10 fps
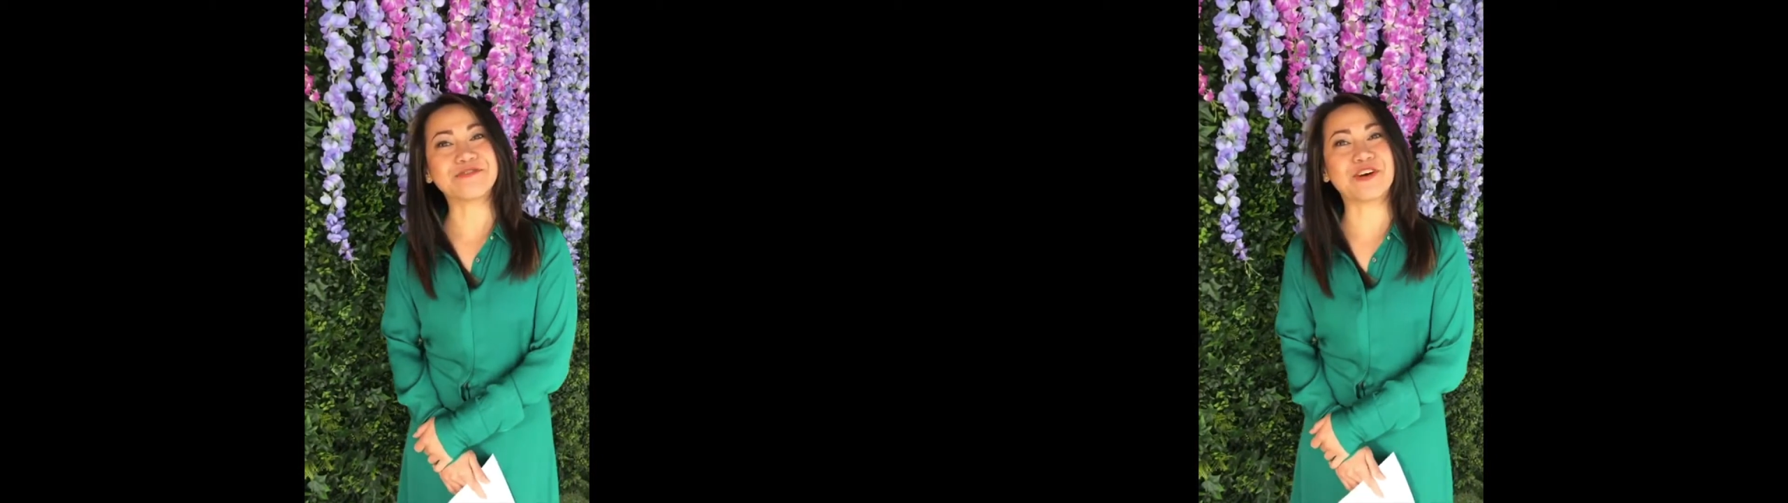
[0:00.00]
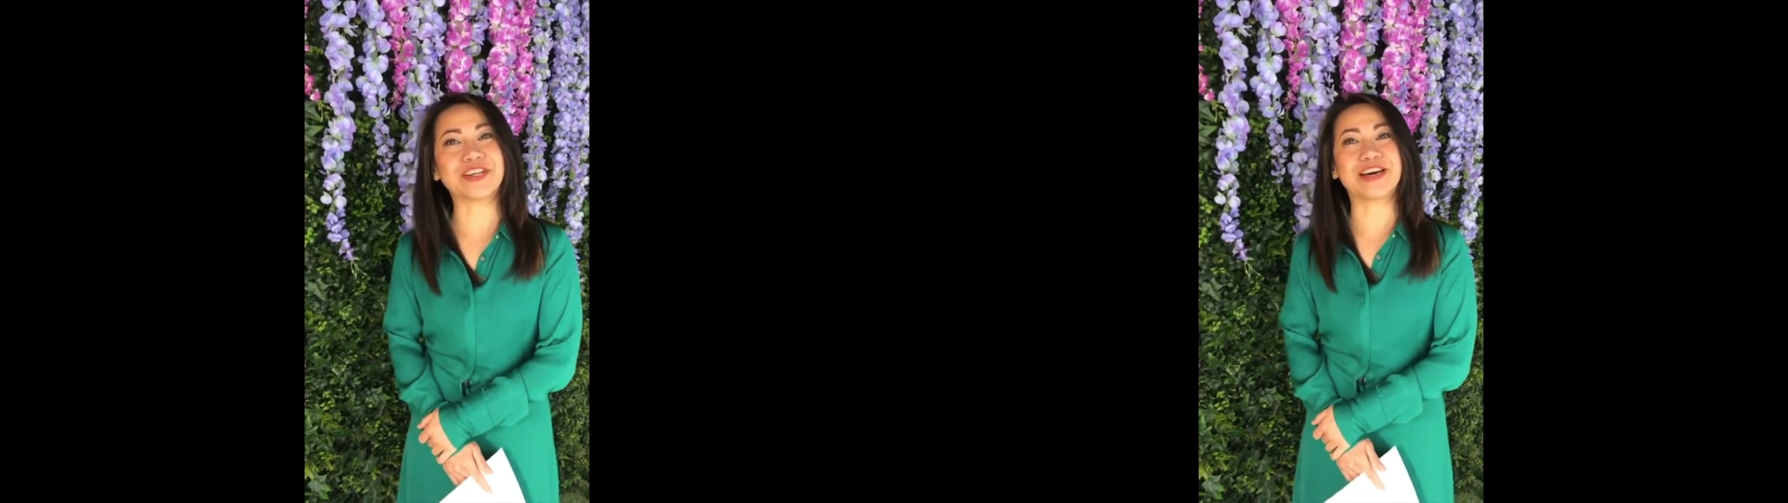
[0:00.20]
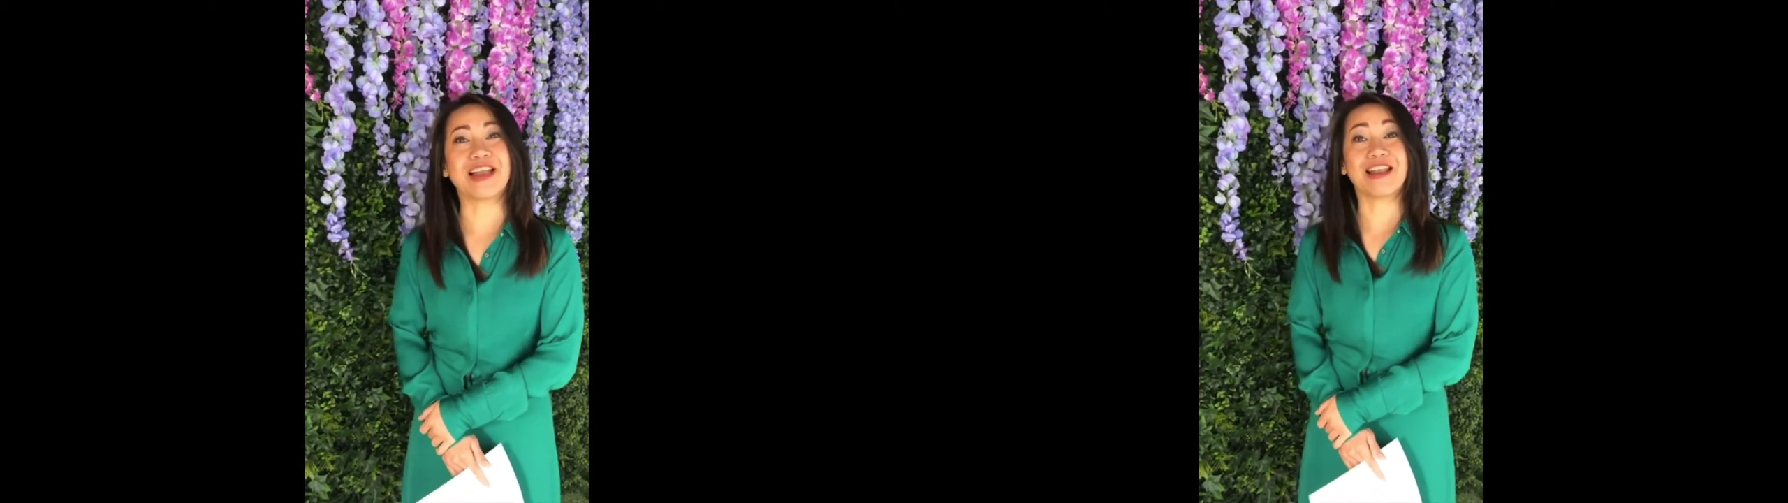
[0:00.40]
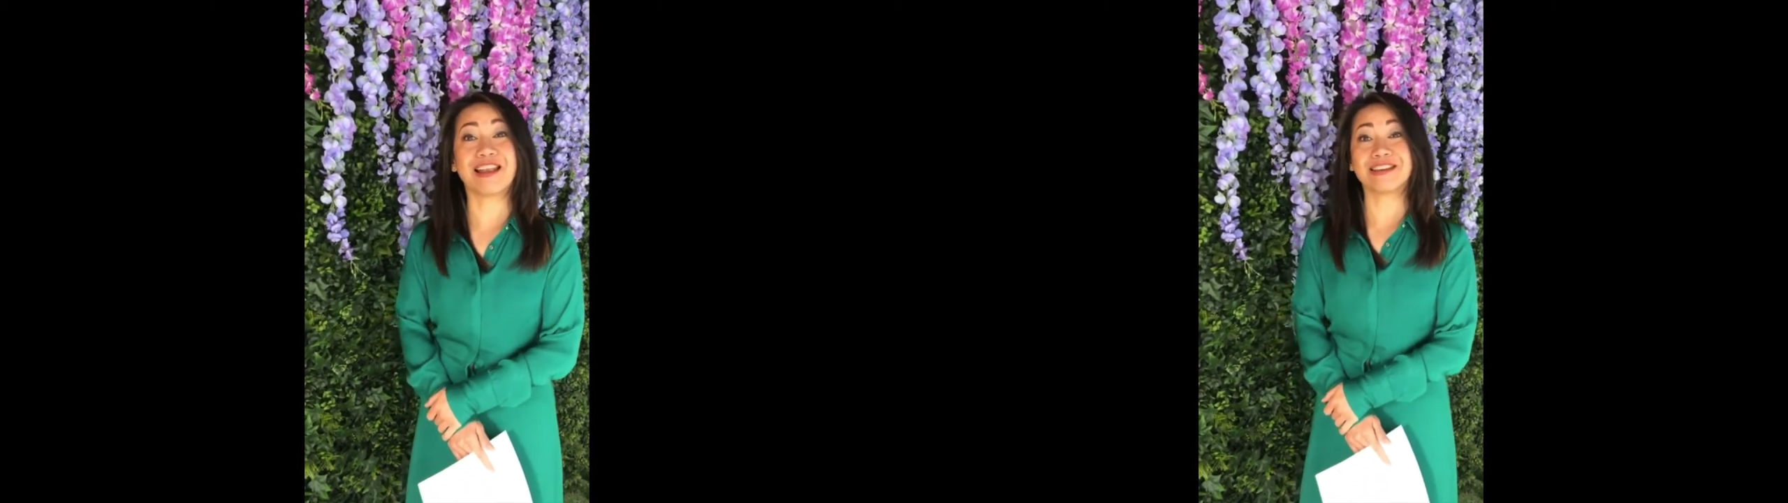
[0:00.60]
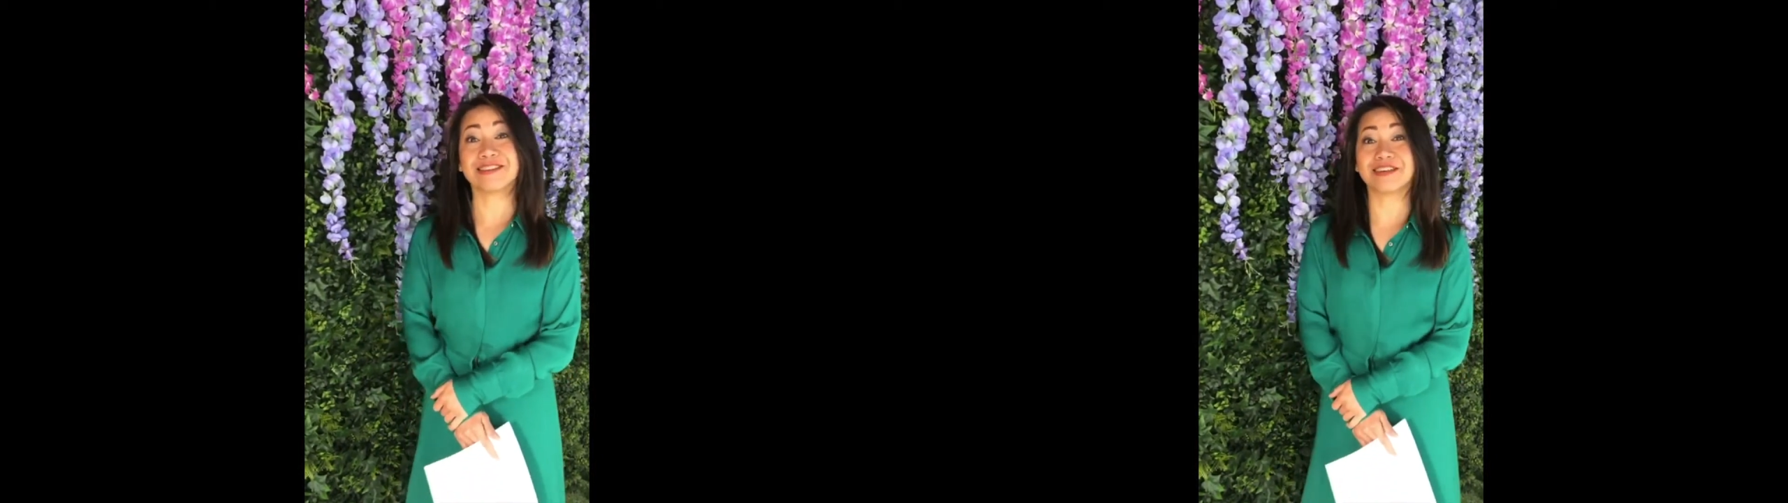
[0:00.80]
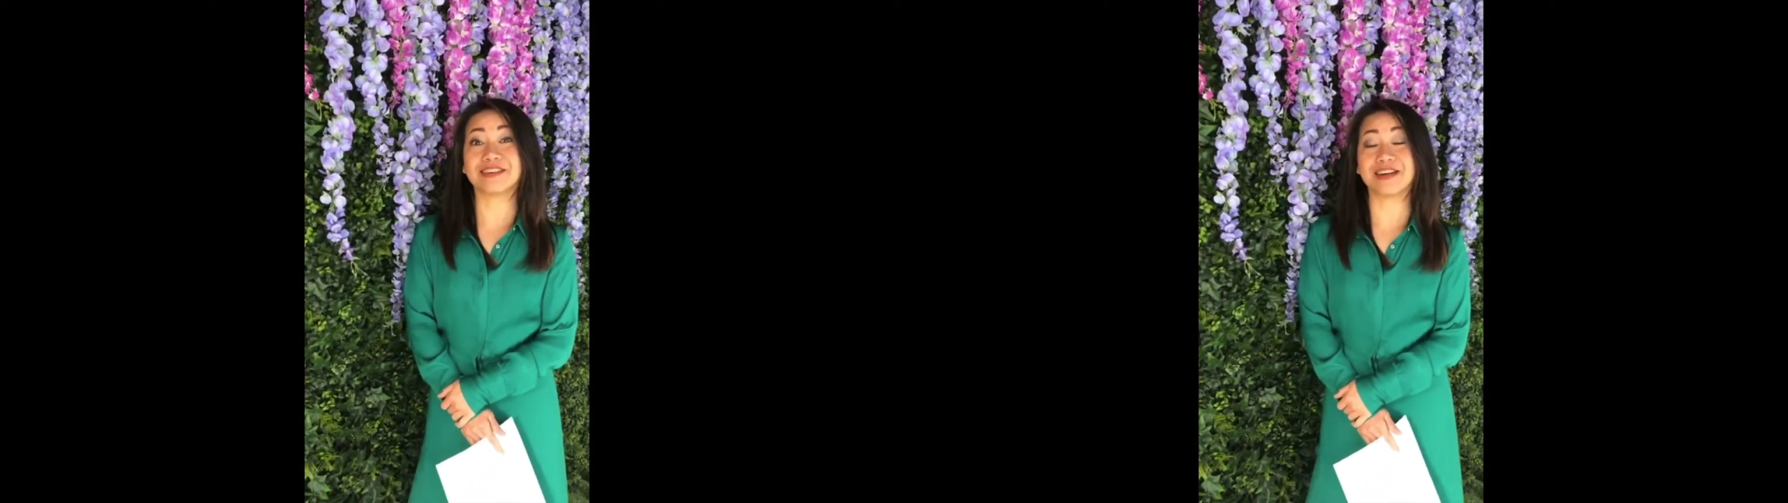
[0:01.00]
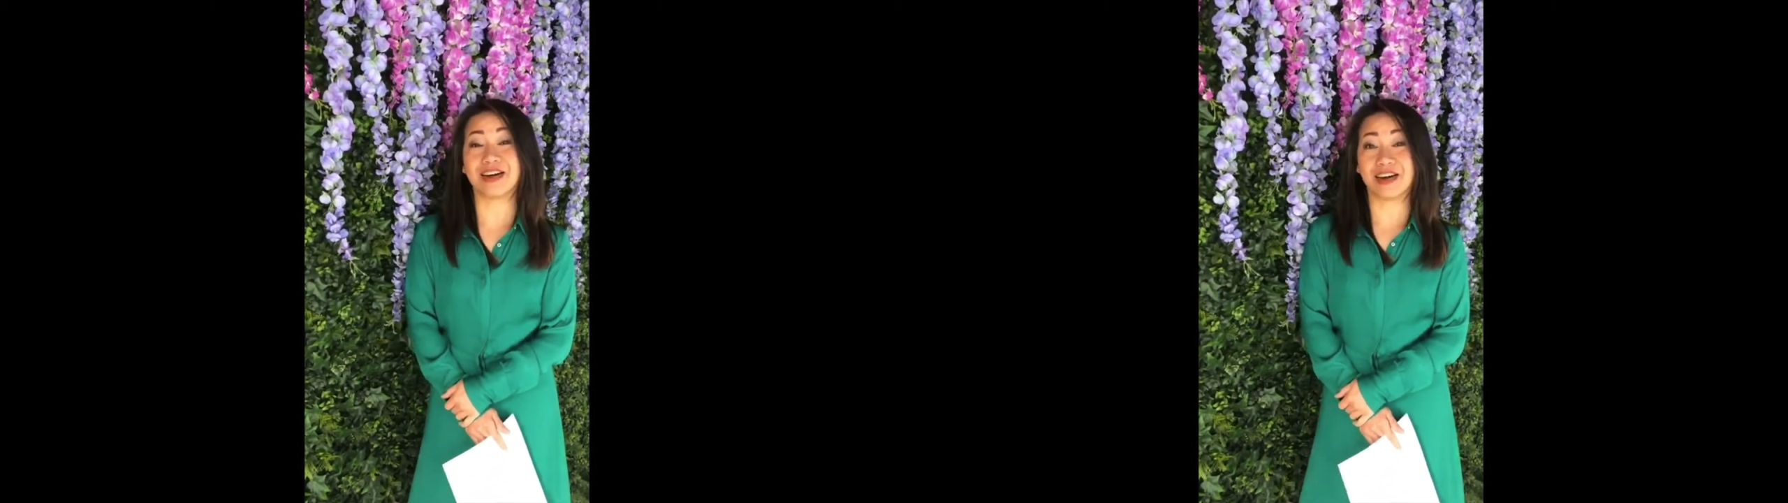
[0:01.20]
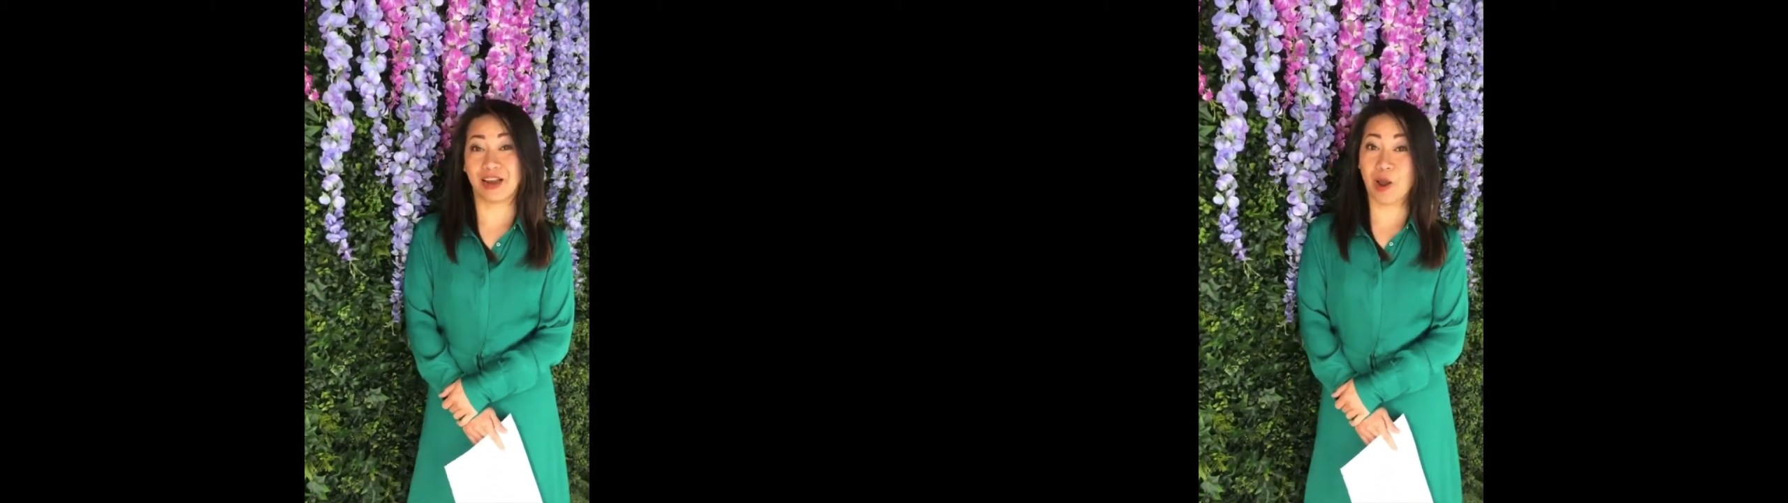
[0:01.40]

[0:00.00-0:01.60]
for the letter uh,